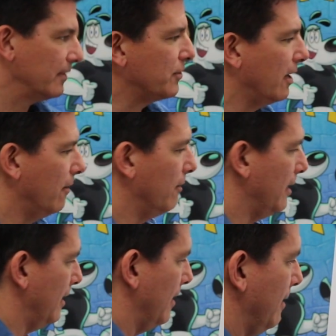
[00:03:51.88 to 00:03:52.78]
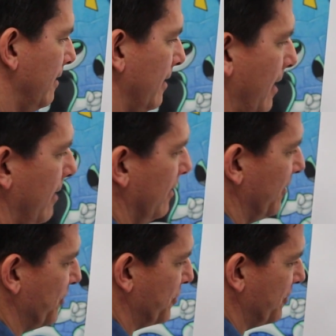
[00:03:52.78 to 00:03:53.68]
So that
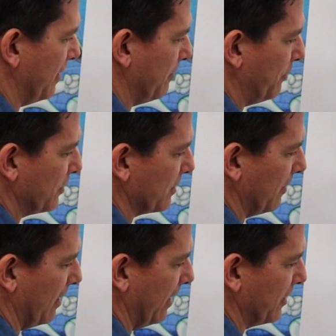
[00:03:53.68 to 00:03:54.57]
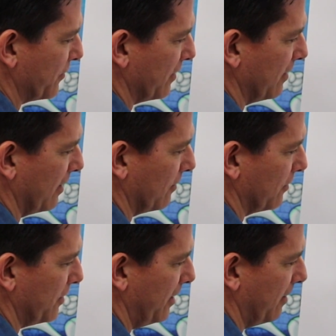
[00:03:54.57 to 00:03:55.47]
is, and we'll put some lines for the
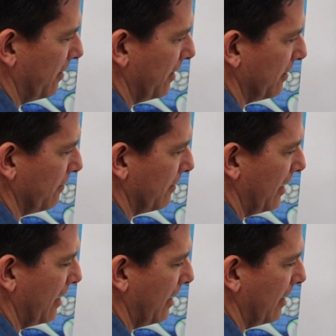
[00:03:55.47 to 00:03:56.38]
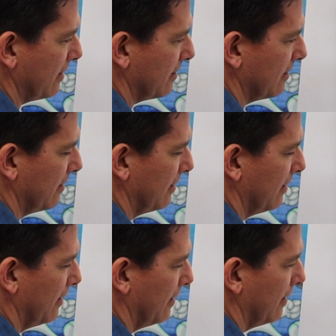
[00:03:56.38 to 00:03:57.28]
knuckles here. You can do that.
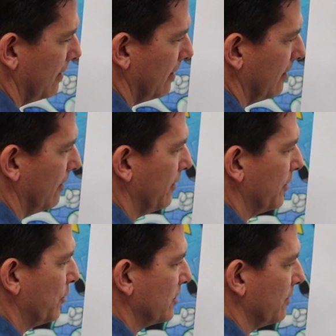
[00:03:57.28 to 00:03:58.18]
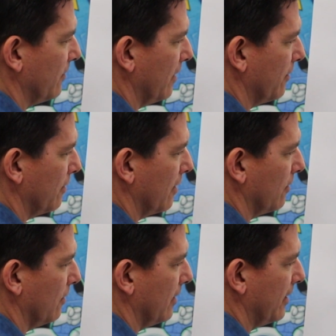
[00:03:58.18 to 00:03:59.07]
You know, you can put some other
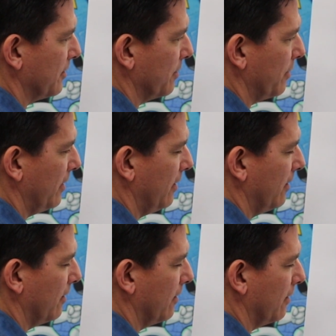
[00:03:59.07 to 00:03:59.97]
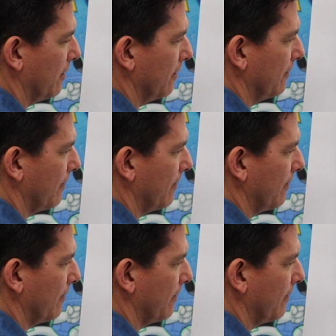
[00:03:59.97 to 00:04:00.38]
knuckle lines up here,